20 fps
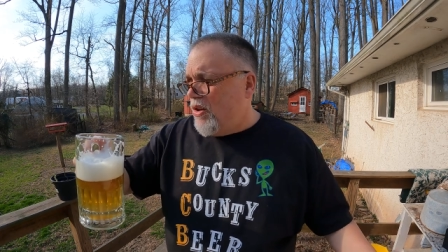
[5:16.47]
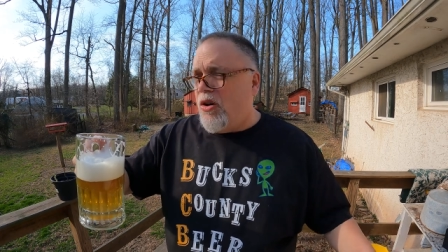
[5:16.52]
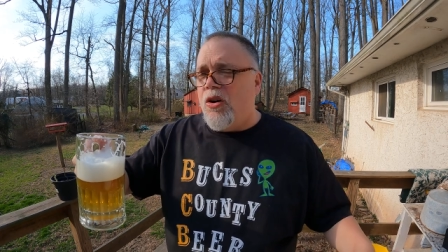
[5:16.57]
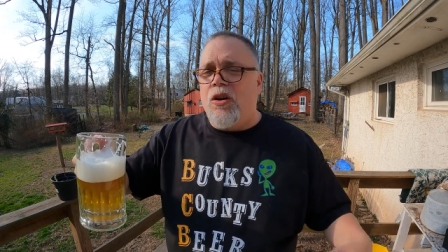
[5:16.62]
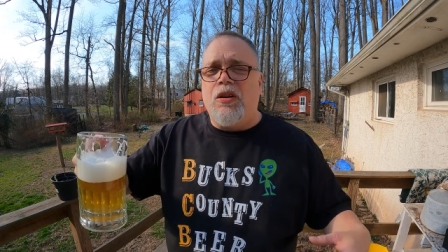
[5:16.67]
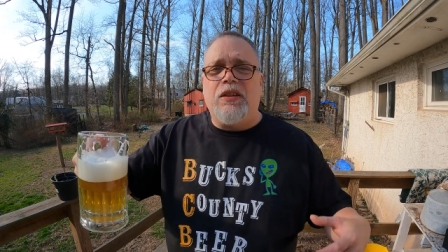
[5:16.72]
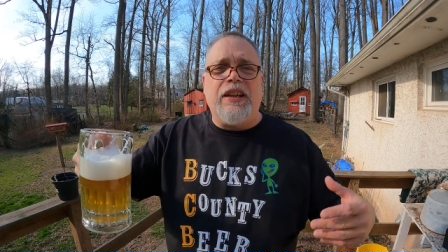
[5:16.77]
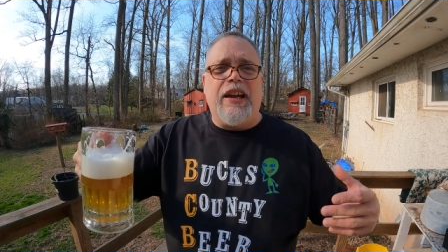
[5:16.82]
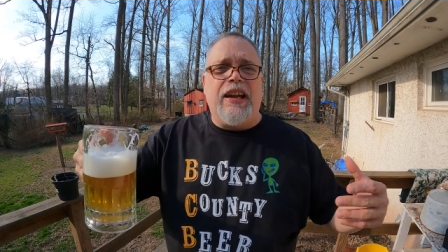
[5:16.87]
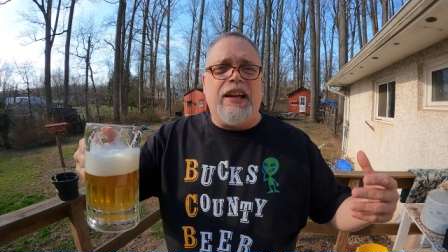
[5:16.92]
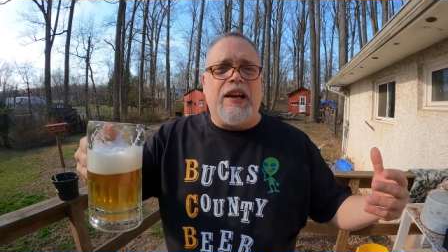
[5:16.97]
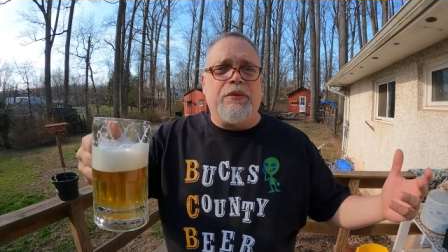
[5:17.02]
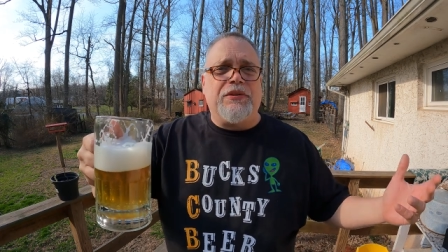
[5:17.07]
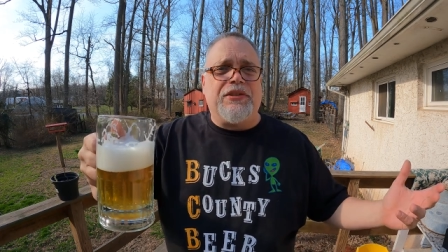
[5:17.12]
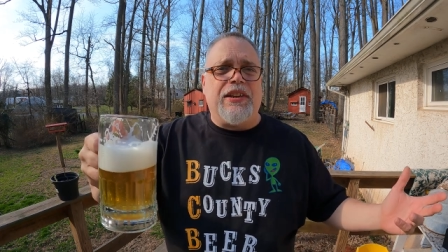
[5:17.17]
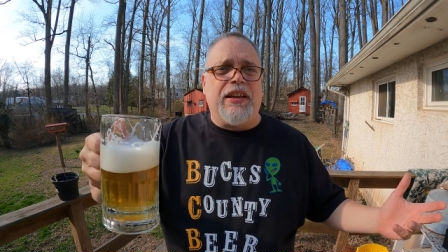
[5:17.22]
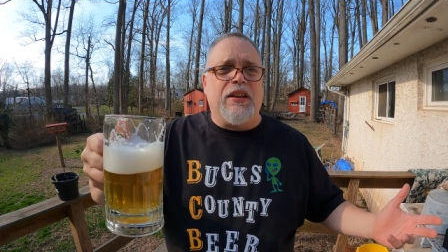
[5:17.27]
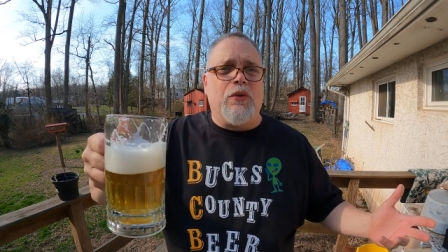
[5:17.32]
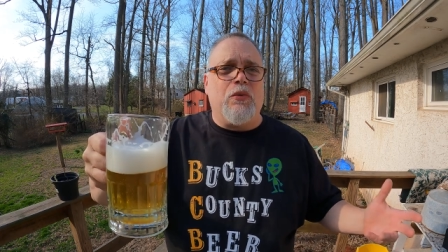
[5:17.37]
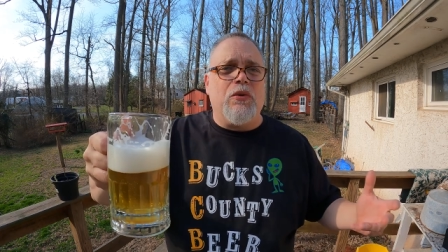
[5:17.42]
All day I
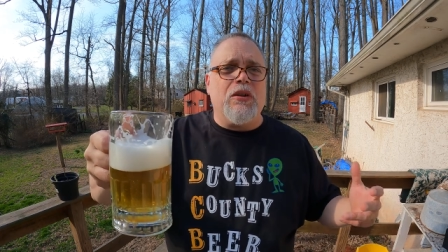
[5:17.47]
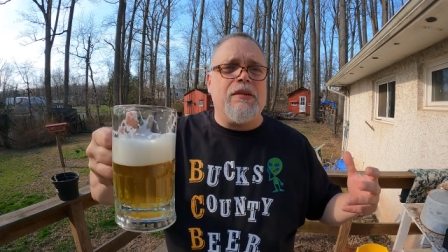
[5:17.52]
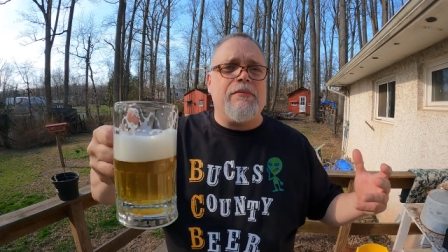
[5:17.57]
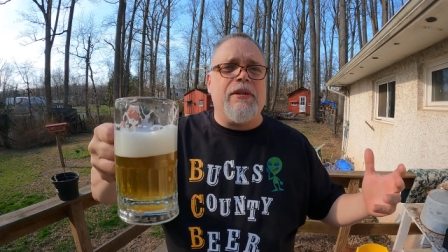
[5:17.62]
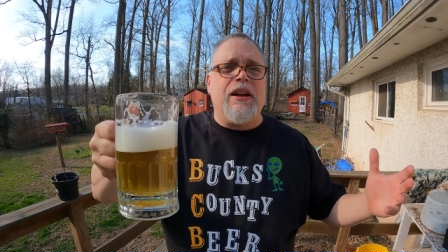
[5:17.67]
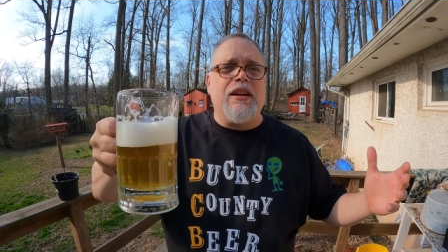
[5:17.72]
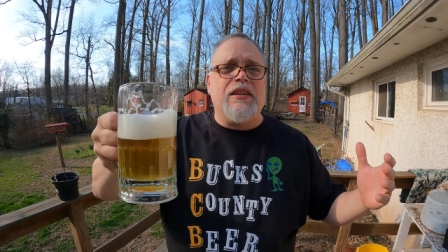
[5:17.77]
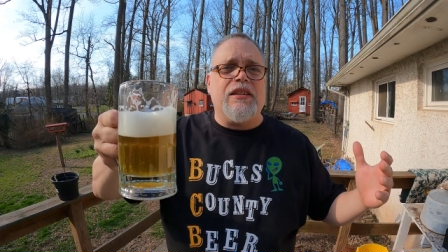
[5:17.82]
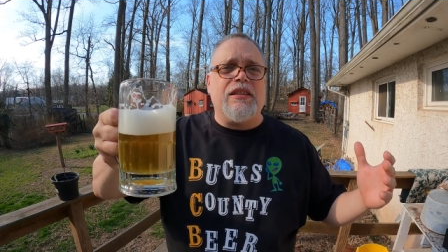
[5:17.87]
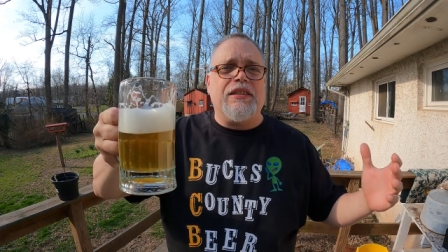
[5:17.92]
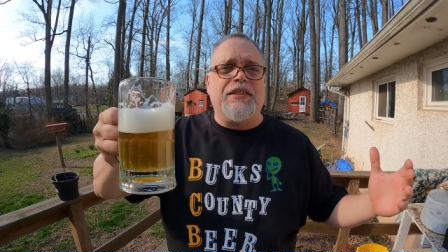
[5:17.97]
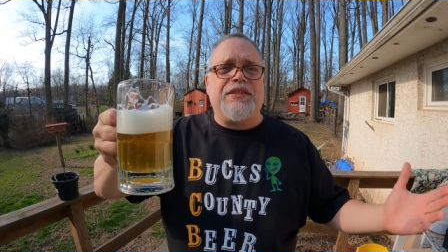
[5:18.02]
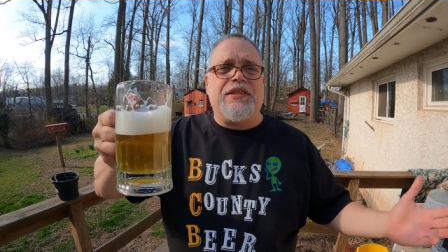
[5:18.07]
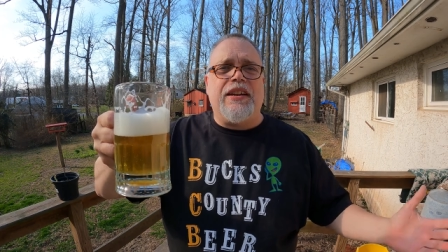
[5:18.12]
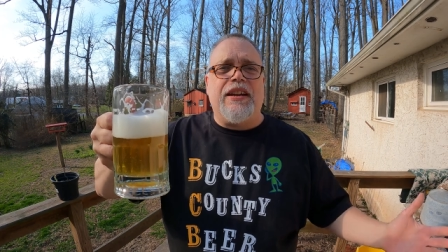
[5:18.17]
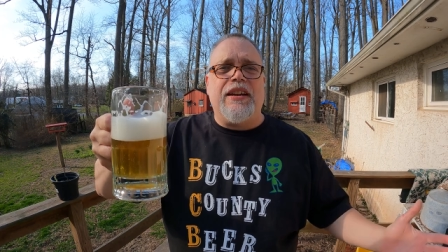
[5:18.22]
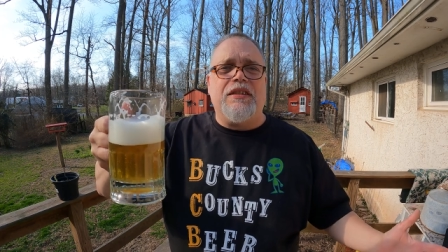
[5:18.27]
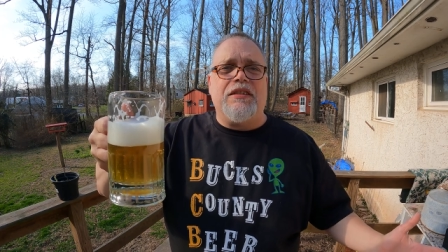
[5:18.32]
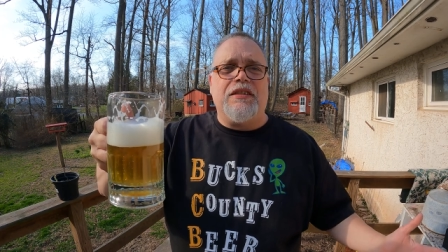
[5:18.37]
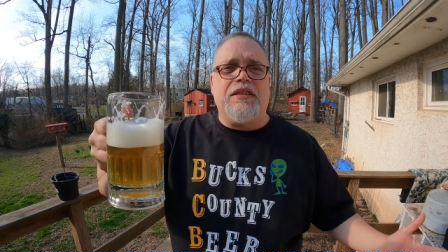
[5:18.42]
was thinking, what am I going to
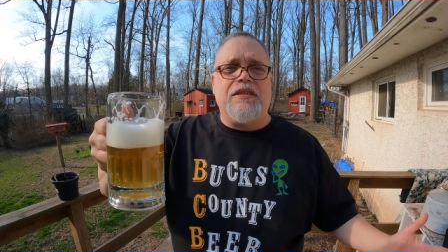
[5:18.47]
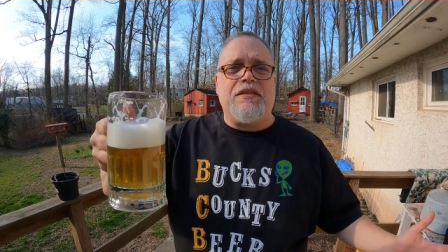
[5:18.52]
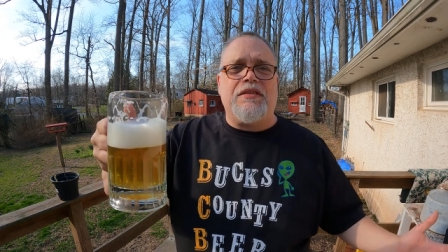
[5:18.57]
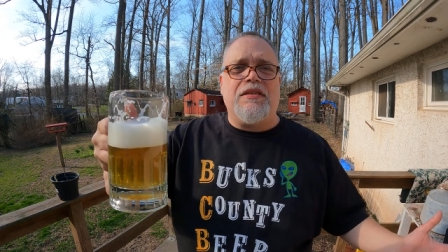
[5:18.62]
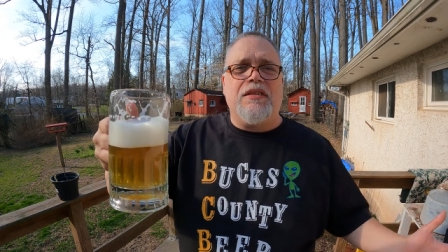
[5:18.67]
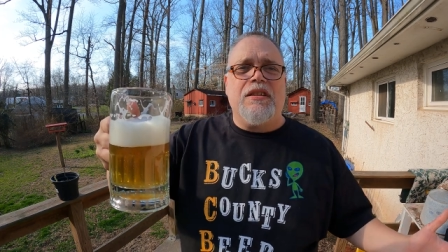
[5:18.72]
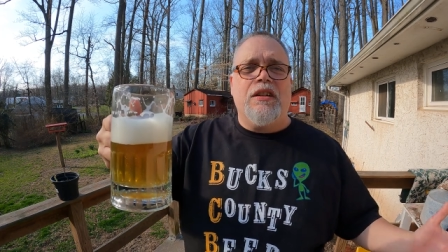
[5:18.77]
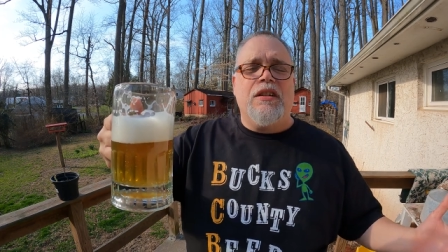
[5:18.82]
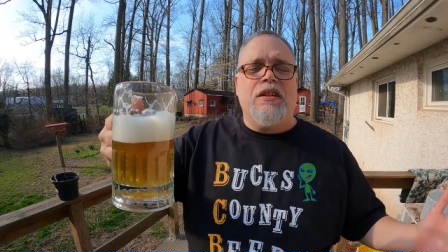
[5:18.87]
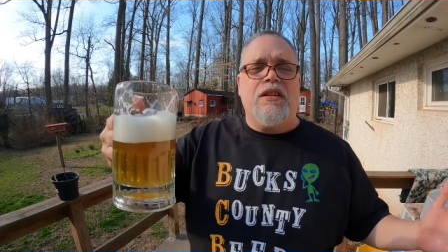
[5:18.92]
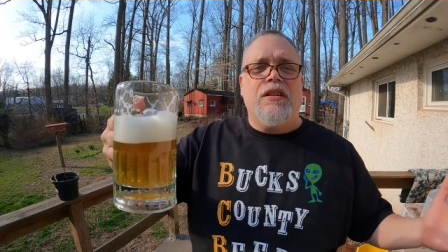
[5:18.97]
say on this